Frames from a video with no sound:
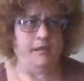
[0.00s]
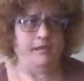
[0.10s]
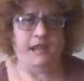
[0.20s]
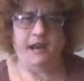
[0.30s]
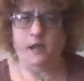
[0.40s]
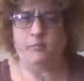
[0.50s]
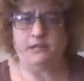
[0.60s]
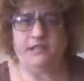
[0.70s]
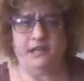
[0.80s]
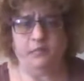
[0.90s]
then I
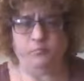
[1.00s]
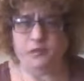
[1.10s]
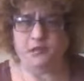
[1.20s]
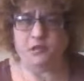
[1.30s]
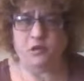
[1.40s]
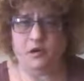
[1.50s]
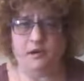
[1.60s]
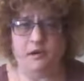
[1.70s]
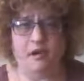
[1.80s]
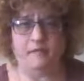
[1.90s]
was in a bookstore,
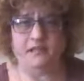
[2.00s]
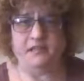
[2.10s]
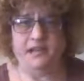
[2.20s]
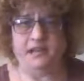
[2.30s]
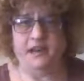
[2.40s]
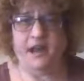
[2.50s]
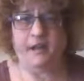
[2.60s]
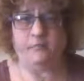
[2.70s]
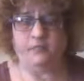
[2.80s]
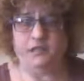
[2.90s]
and all of a sudden
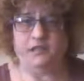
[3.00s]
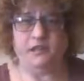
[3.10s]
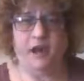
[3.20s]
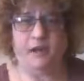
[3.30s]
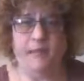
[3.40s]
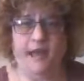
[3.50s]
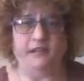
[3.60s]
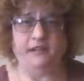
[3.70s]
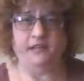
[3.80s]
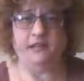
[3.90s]
I just
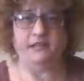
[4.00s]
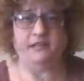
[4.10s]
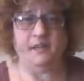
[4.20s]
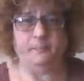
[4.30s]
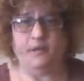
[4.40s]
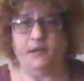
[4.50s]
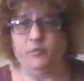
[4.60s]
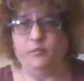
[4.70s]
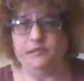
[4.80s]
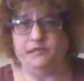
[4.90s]
automatically looked up, and
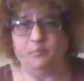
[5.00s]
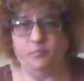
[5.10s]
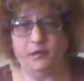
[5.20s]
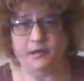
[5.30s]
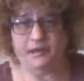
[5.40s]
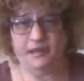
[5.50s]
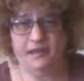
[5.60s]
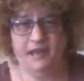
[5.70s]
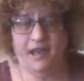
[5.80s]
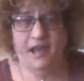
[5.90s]
there was the book
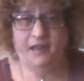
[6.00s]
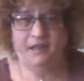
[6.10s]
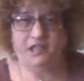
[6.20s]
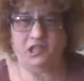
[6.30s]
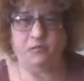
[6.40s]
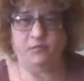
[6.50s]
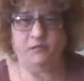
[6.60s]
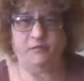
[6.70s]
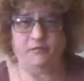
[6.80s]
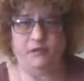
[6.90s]
that she
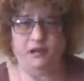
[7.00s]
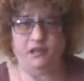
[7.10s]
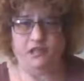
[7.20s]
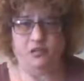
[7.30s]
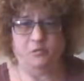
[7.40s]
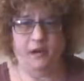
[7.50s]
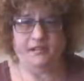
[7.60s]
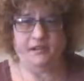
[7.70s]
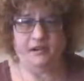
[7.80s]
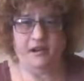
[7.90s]
was referring to
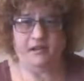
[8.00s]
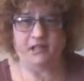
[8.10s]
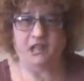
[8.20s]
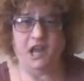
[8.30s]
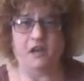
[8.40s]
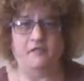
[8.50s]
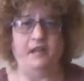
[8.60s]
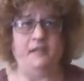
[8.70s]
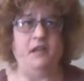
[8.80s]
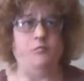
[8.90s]
right there on the shelf.
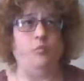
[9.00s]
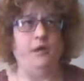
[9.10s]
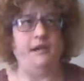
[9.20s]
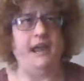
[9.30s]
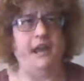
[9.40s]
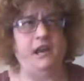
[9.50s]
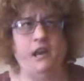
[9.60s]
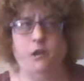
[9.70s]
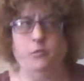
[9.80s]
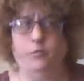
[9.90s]
And then one night
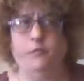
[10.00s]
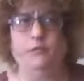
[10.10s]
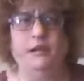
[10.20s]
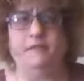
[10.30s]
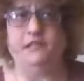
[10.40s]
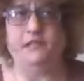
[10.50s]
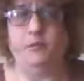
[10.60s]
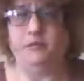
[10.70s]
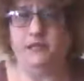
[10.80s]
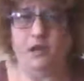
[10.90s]
we were even
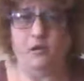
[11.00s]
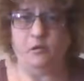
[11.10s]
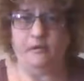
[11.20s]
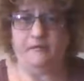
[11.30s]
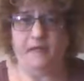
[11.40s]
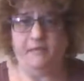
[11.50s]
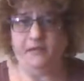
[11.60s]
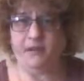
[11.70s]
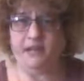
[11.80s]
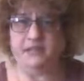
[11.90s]
supposed to go to a
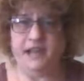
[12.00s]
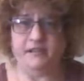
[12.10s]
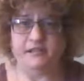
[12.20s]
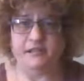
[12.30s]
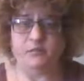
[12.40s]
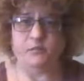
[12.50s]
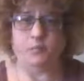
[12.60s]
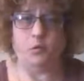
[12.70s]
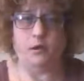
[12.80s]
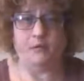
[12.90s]
family friend's house, and it was
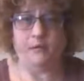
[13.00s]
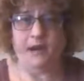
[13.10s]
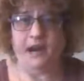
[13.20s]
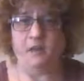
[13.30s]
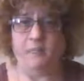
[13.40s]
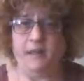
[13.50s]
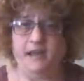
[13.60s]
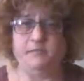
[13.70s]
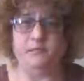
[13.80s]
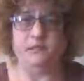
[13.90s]
pouring rain out. My
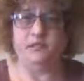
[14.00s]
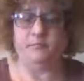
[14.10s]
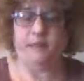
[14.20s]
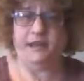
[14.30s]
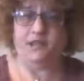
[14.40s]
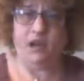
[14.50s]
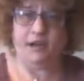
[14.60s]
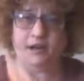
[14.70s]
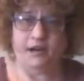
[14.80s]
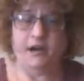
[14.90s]
husband took my
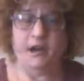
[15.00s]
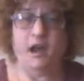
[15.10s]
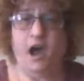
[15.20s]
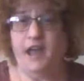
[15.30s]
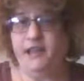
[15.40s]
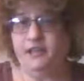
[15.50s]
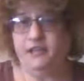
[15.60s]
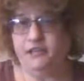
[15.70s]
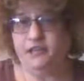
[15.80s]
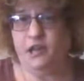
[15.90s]
daughter. I
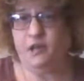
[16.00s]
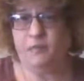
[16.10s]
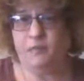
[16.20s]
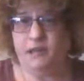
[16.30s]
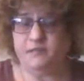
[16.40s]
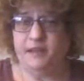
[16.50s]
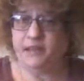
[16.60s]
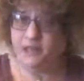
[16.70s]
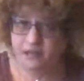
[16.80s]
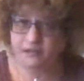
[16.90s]
couldn't go because my
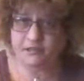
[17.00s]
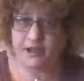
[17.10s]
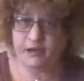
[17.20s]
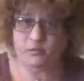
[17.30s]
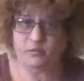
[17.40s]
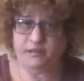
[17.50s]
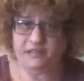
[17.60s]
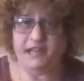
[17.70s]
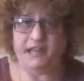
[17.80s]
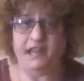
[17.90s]
younger daughter was
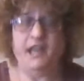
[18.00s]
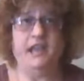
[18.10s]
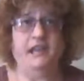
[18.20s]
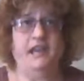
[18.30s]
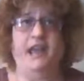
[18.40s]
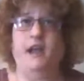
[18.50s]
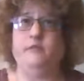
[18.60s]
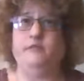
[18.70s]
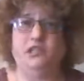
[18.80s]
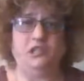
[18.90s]
sick. And I
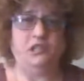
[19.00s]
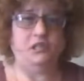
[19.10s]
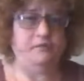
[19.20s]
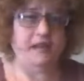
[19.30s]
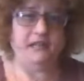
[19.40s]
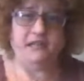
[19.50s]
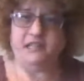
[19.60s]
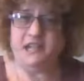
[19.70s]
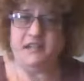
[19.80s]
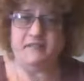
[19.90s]
was just surfing the
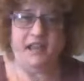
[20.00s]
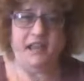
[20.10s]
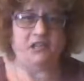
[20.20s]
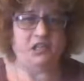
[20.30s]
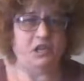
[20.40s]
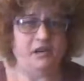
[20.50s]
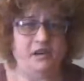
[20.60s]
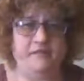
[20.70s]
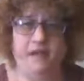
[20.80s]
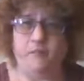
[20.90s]
TV, and sure
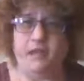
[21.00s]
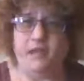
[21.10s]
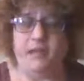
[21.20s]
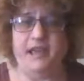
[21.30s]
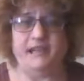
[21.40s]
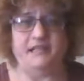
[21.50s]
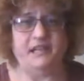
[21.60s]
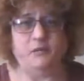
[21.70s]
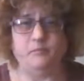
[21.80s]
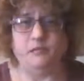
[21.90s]
enough, on PBS,
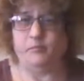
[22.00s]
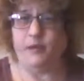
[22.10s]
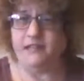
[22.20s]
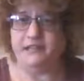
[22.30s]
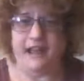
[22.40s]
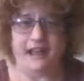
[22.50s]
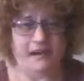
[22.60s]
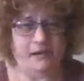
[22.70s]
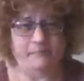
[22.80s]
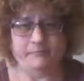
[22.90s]
there was Wayne
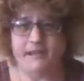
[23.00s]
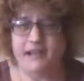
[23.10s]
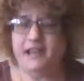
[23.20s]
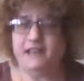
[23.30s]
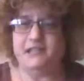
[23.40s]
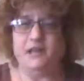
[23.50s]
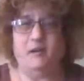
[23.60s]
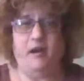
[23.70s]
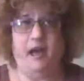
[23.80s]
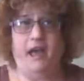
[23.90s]
Dyer.
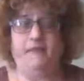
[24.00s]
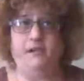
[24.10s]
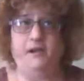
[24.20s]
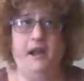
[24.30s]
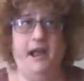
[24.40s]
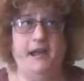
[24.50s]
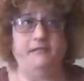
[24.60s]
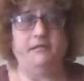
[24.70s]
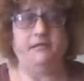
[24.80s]
So after I'd